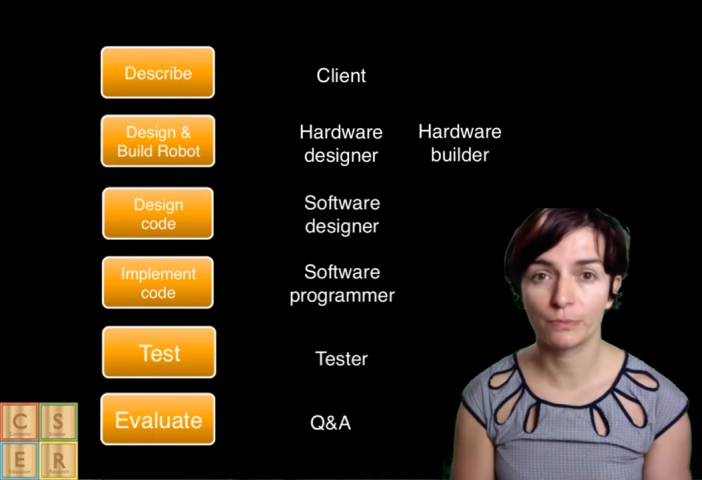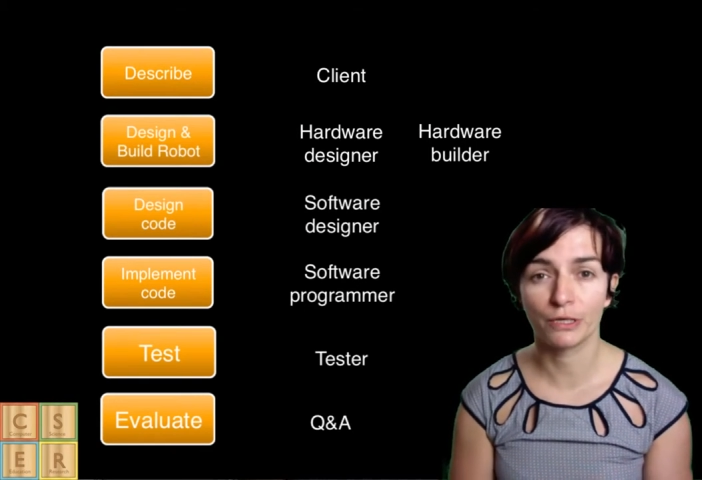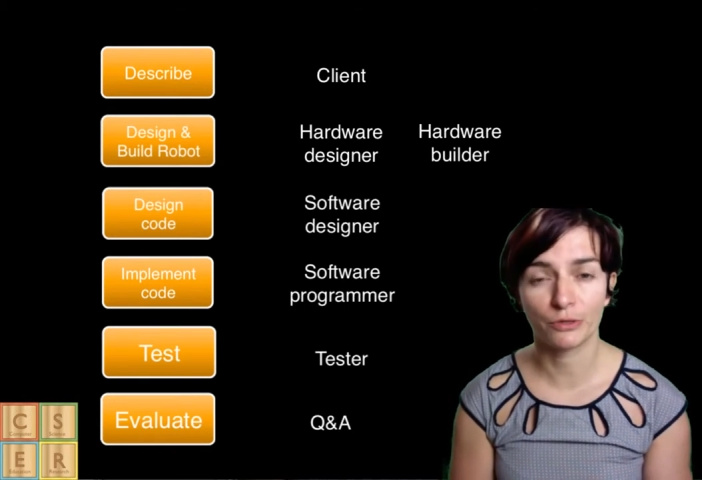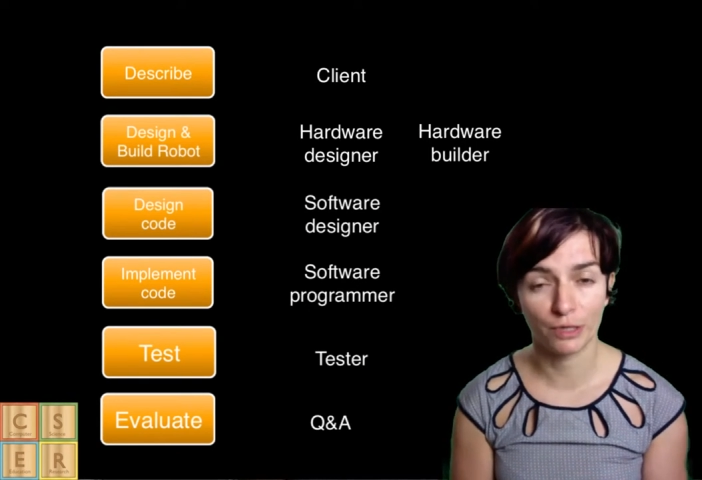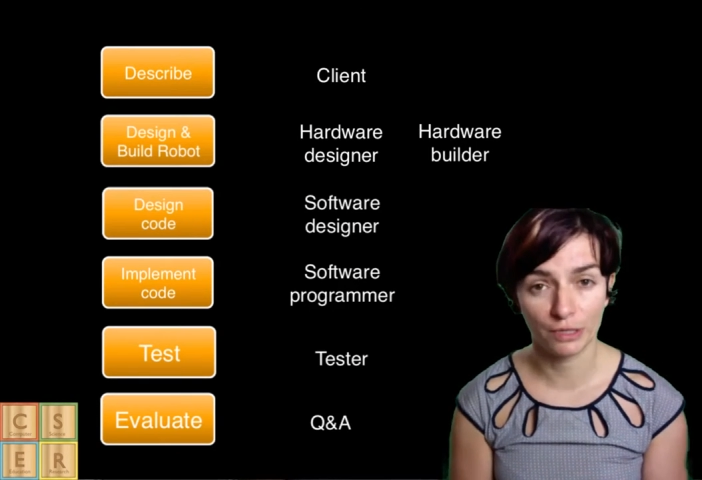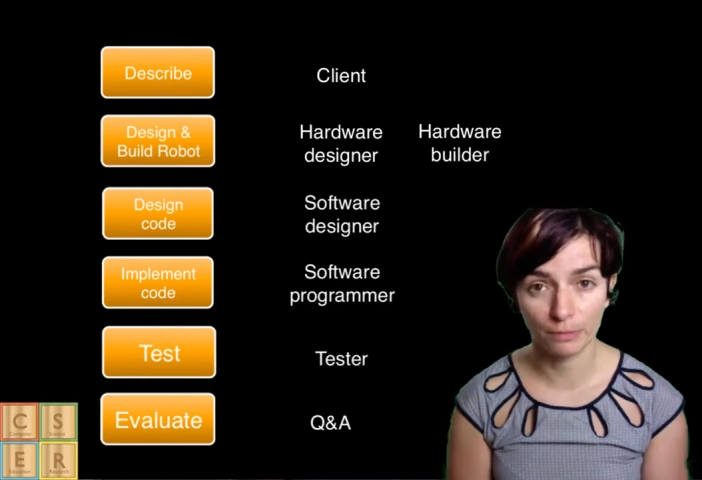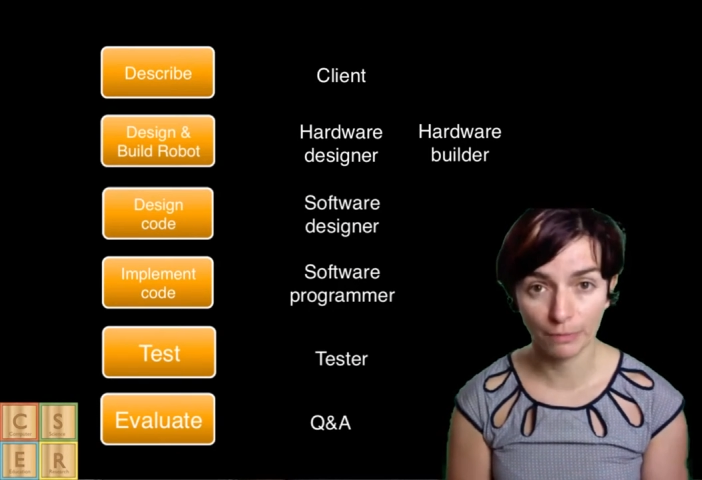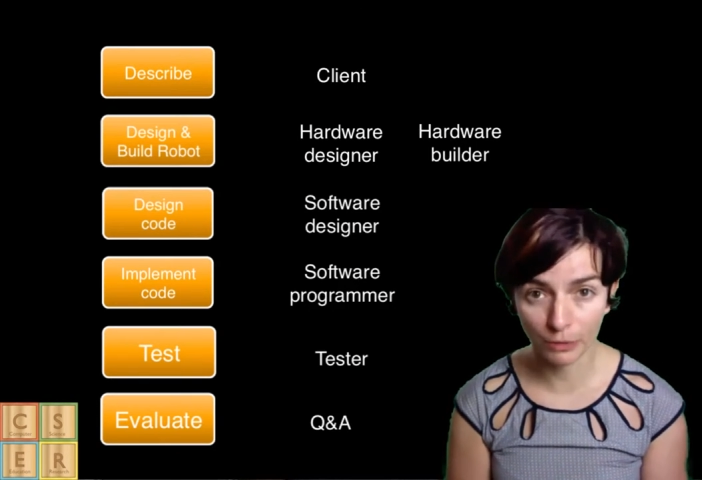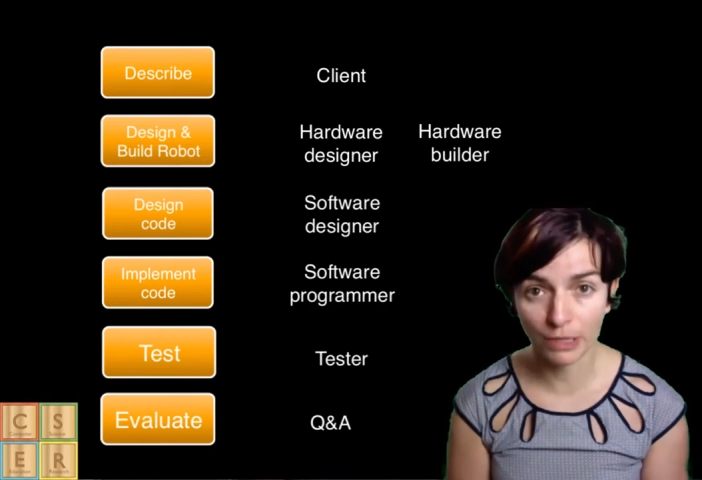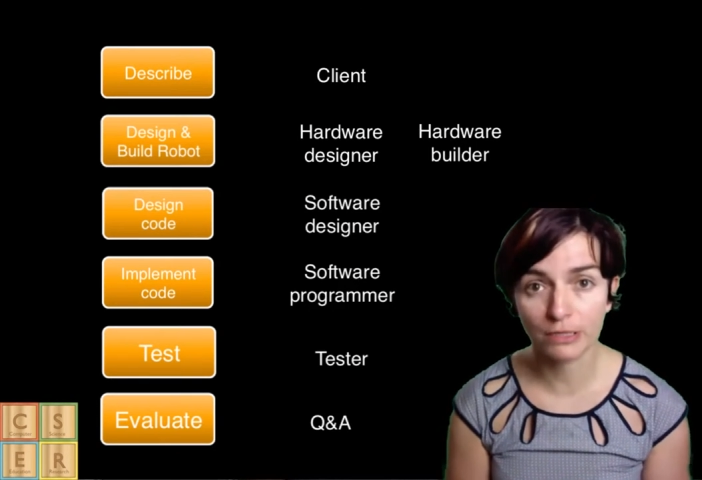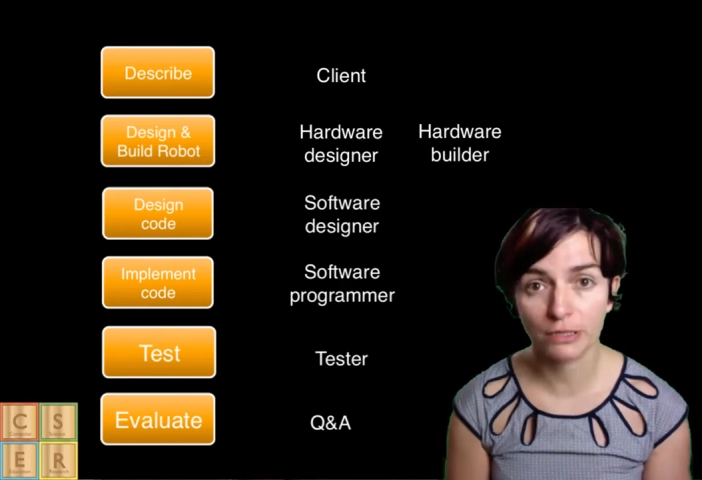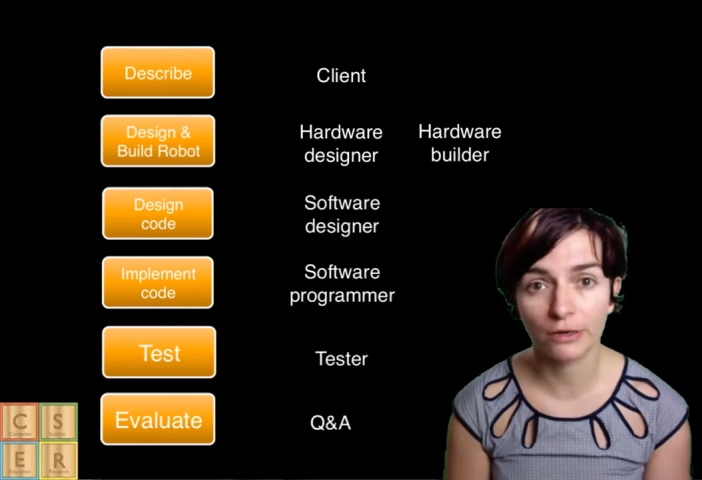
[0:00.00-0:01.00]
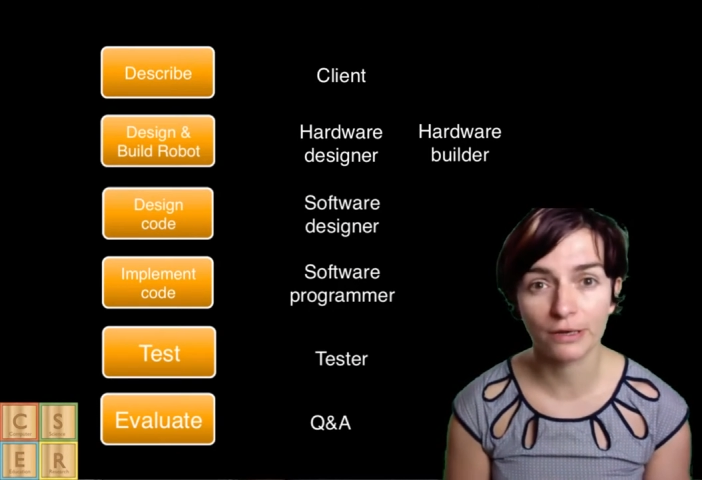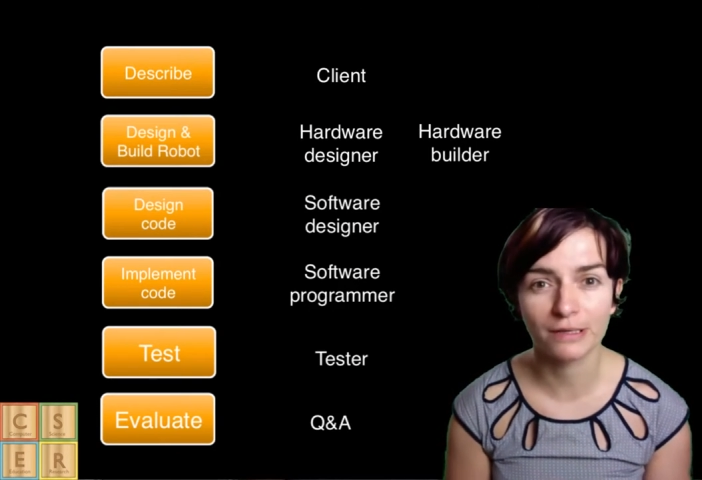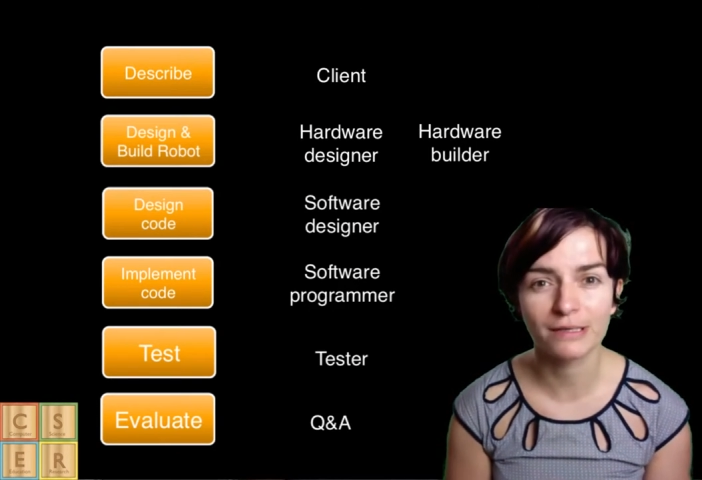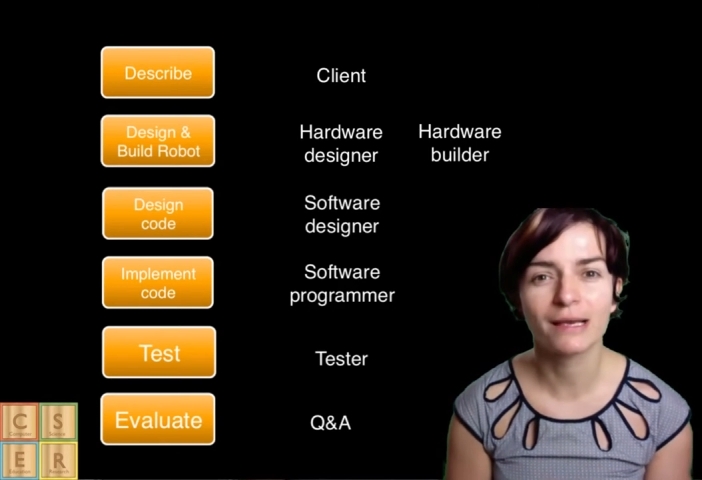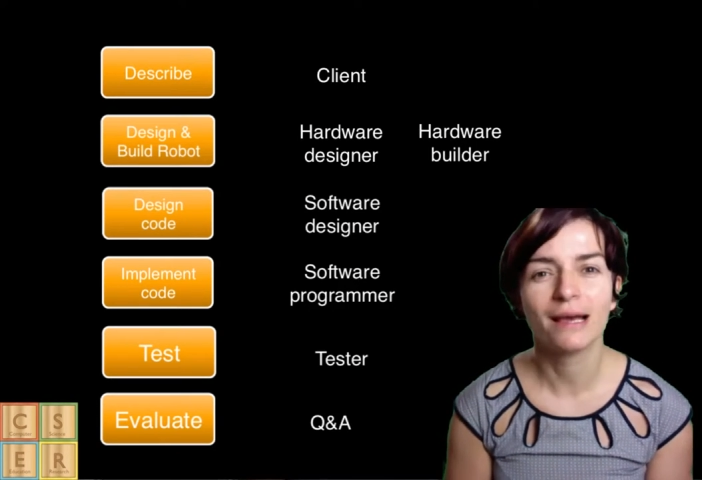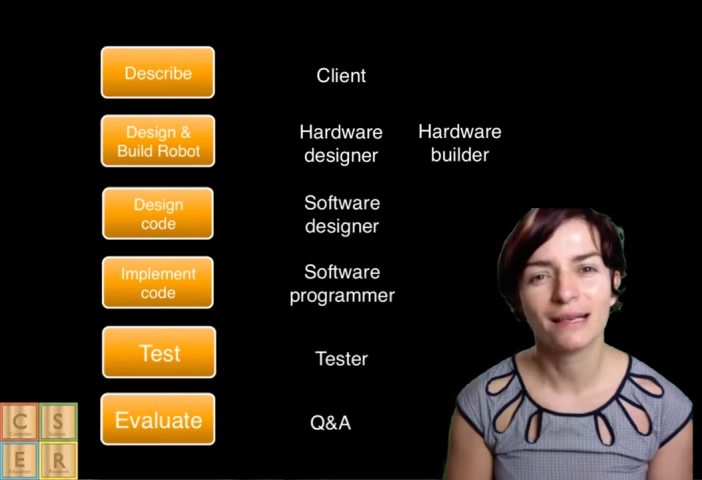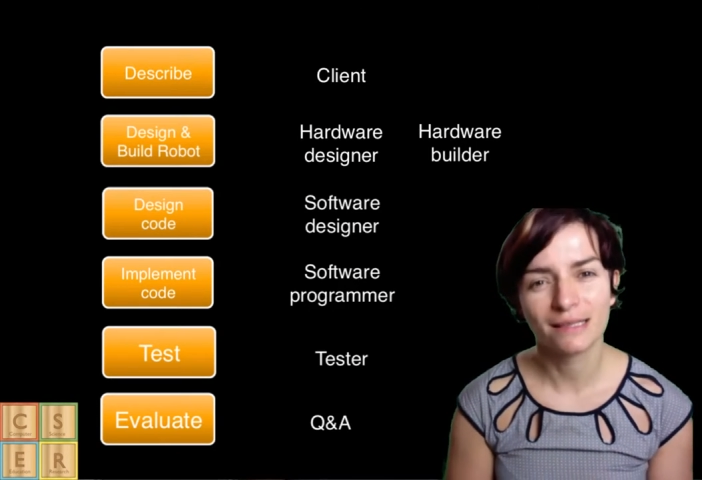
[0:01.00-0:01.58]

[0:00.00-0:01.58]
between students